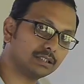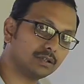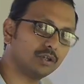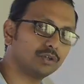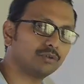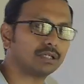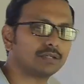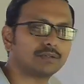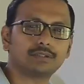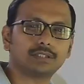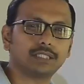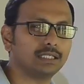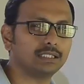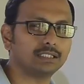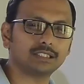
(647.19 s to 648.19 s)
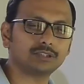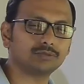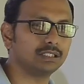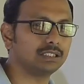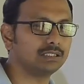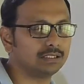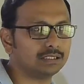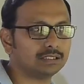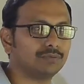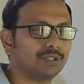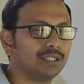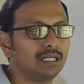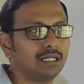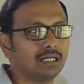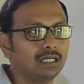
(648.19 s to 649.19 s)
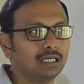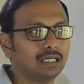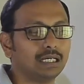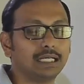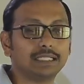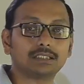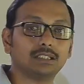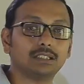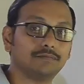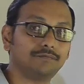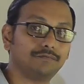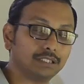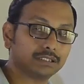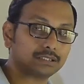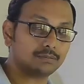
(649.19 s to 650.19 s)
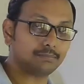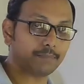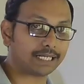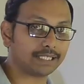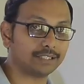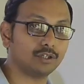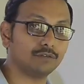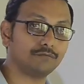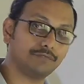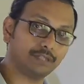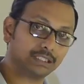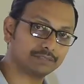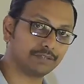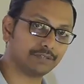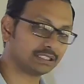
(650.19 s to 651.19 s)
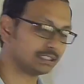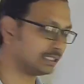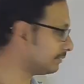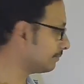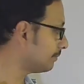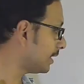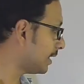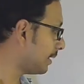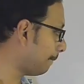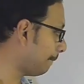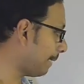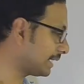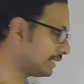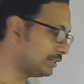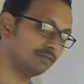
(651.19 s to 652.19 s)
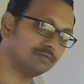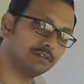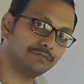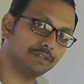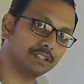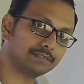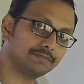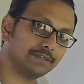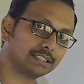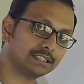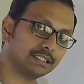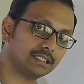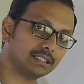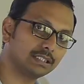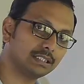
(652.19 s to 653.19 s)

or you can tell this one in this way as a first magnitude of first vector, magnitude of the first vector,